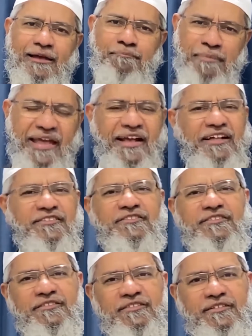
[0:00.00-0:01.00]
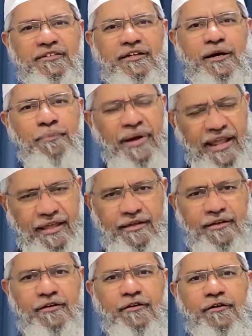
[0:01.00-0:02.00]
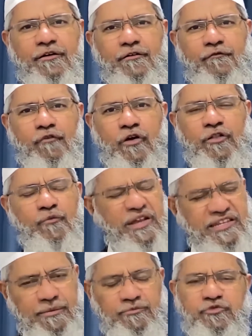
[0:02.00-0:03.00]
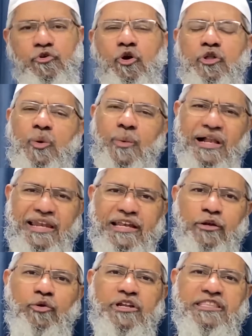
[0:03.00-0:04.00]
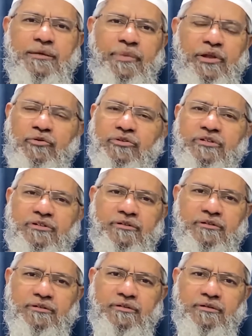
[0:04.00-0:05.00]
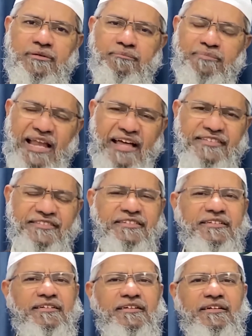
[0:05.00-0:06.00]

make us pray for the victims throughout the world, including the Beirut blast.